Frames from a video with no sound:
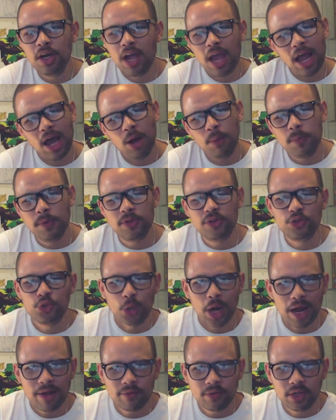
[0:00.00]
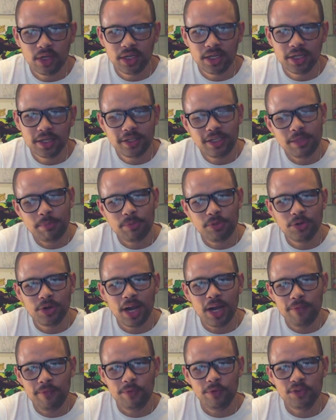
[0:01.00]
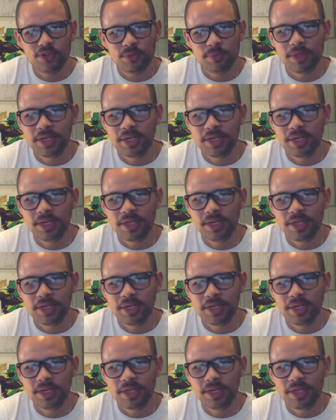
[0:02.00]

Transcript: help with traveling and keeping your headphones from